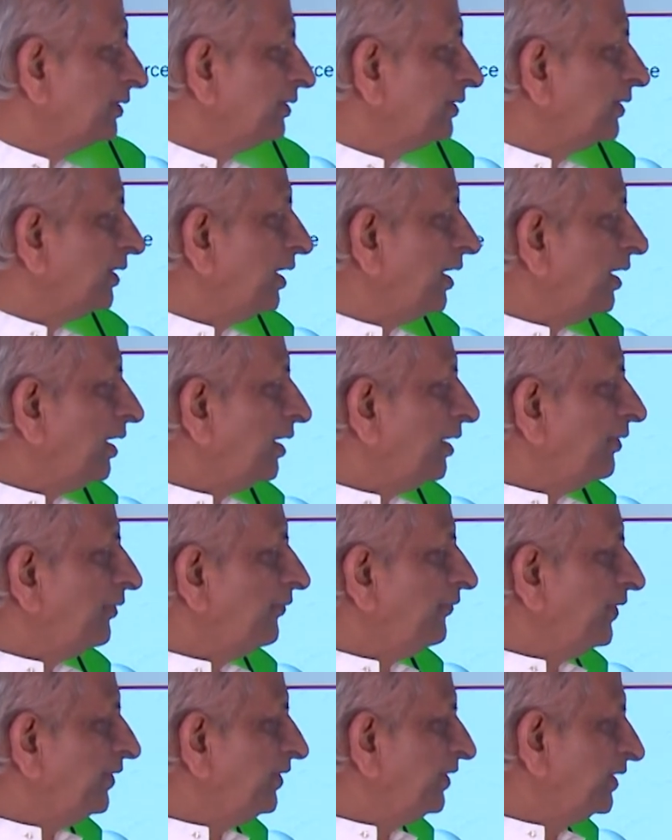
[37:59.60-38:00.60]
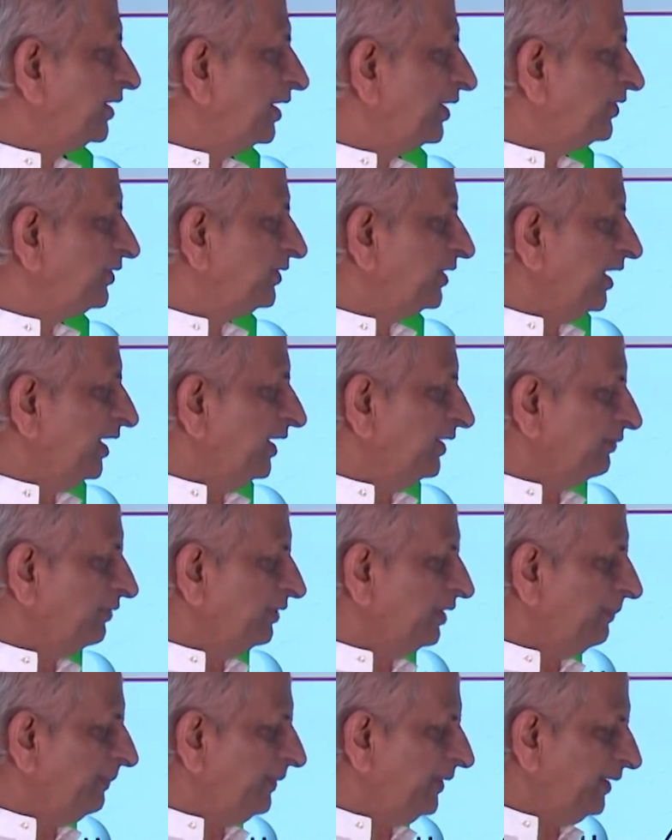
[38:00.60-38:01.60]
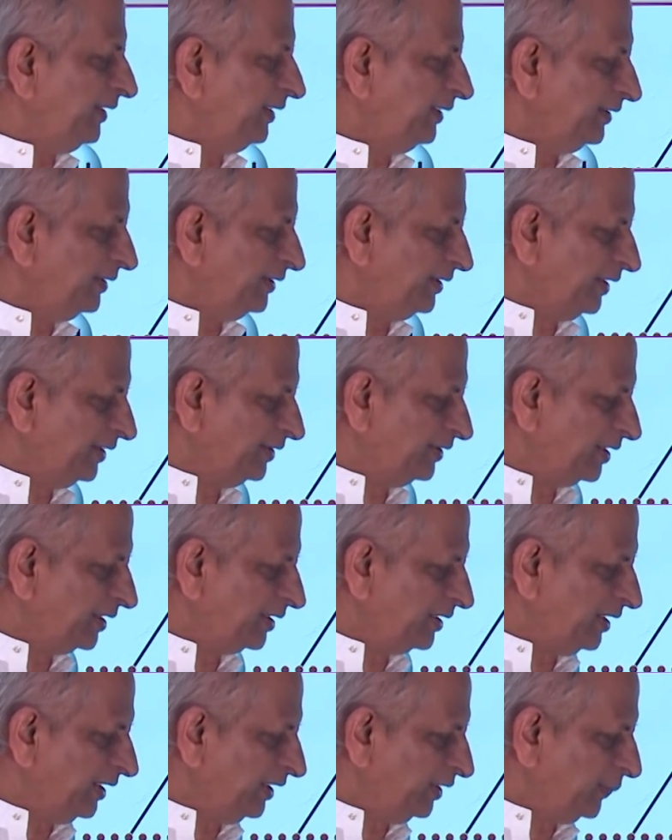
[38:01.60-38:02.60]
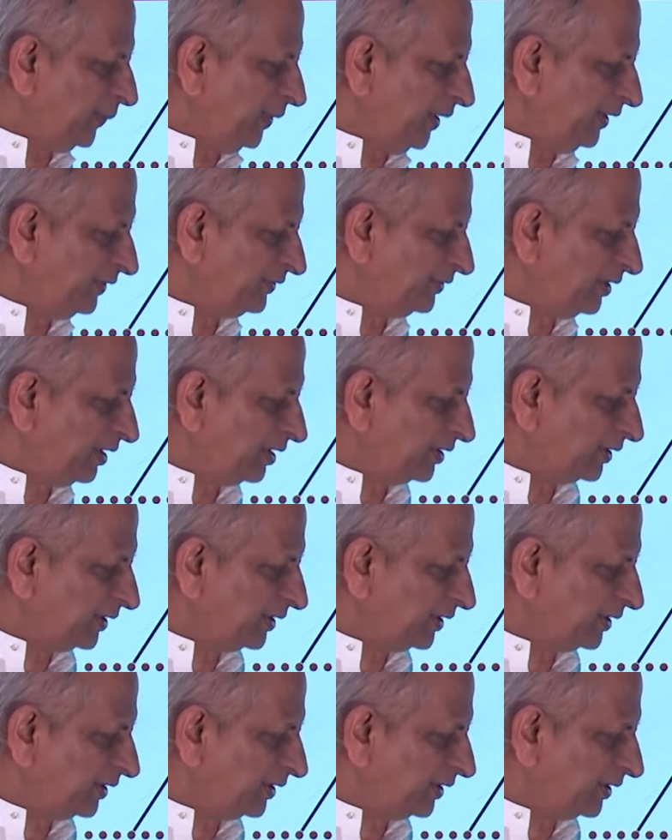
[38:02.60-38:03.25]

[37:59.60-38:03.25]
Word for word: the physical state will be either liquids or